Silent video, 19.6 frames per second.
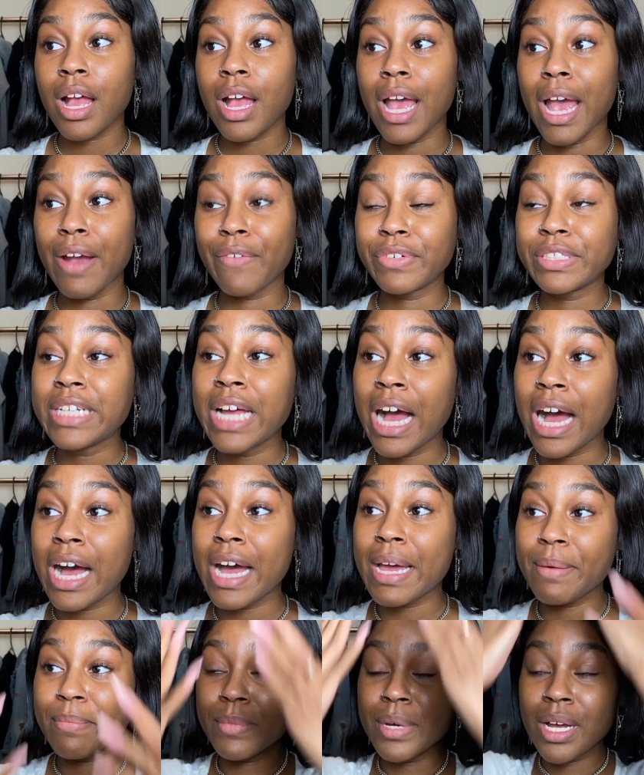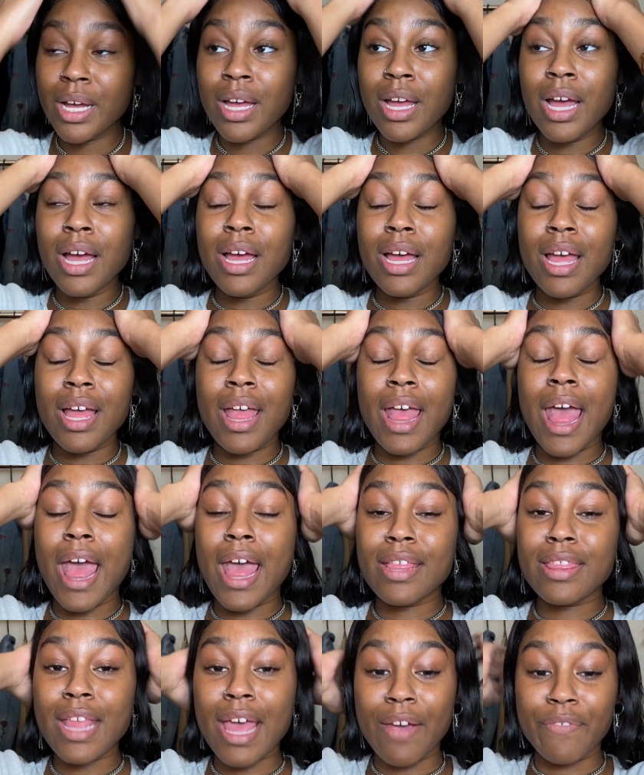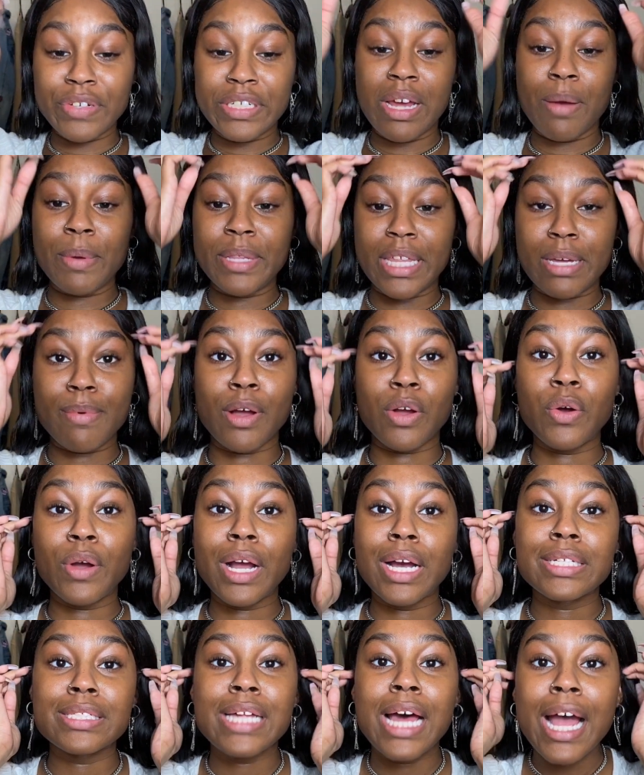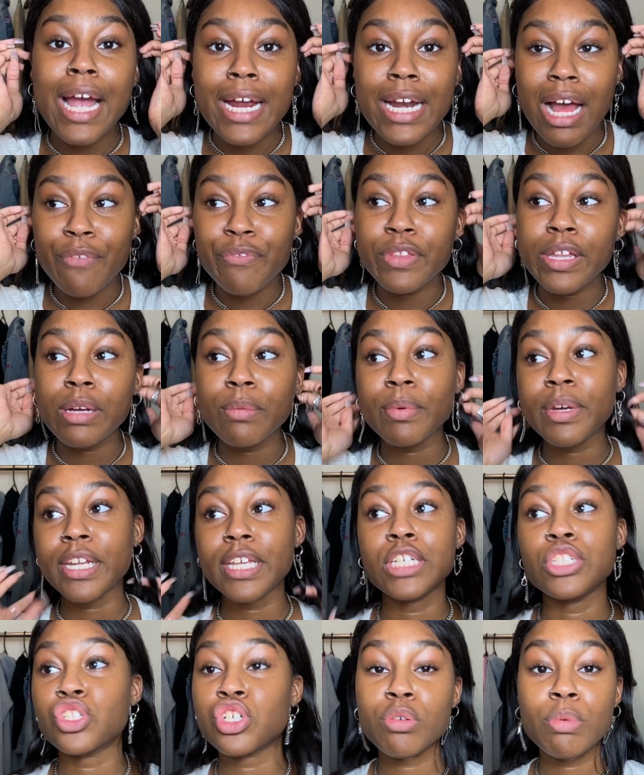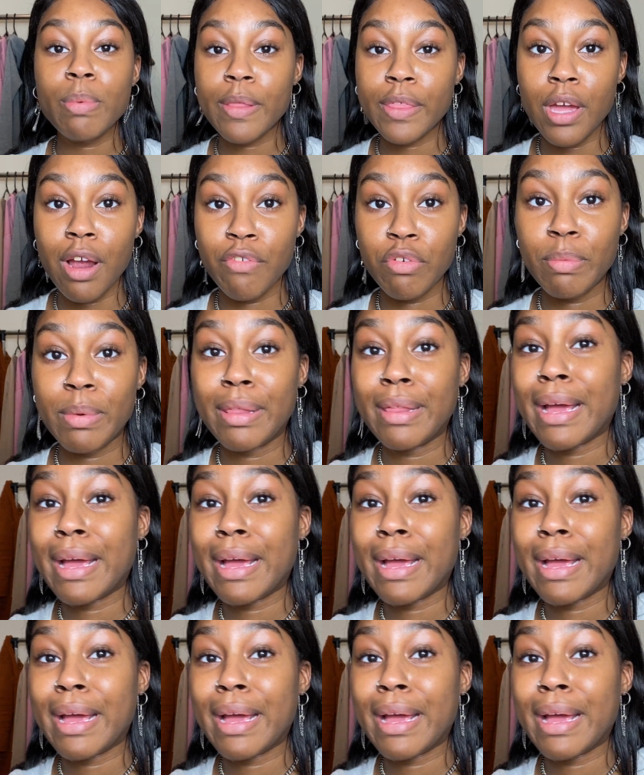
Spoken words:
Every time I think about going outside, I feel like I'm going to get in trouble by the government.